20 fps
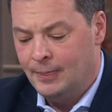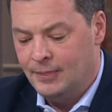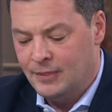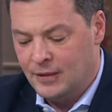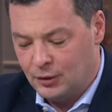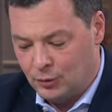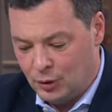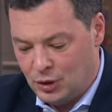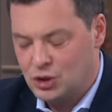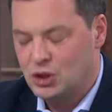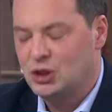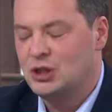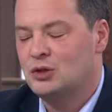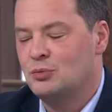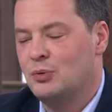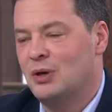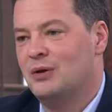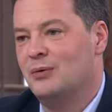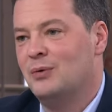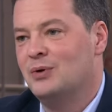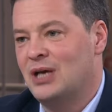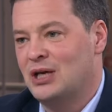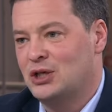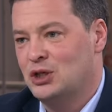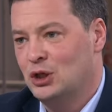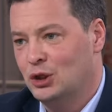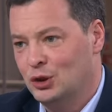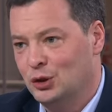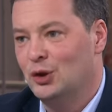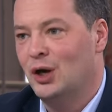The question is whether it was
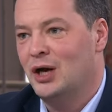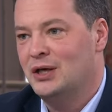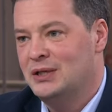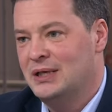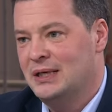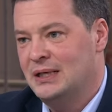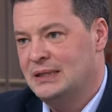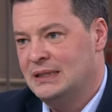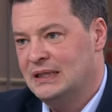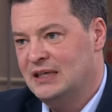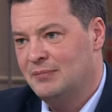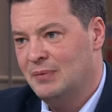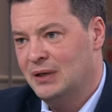actually a good idea to give mm-hmm.